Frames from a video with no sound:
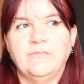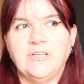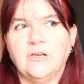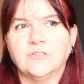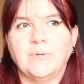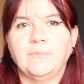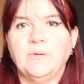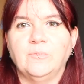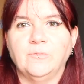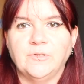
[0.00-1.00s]
videos by
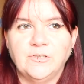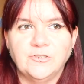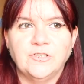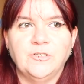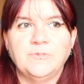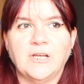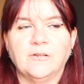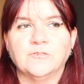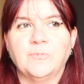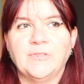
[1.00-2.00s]
people with YouTube channels,